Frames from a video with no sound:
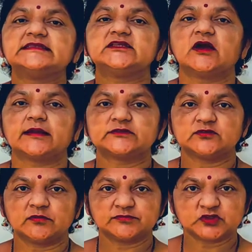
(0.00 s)
return
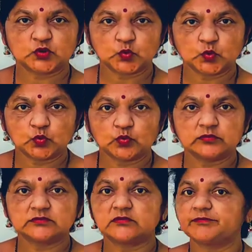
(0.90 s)
back
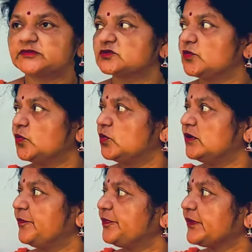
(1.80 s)
from
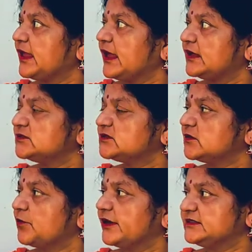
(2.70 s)
school,
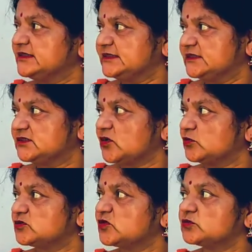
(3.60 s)
so do the
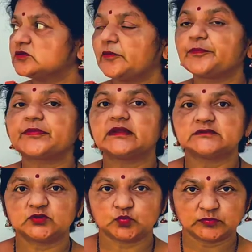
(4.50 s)
teachers also
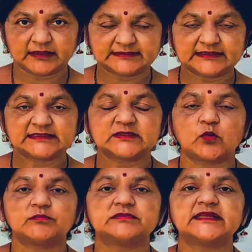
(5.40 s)
wear their
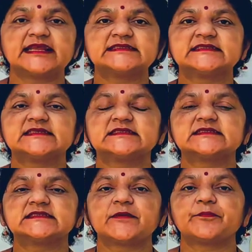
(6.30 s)
home
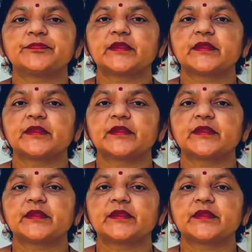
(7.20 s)
dress,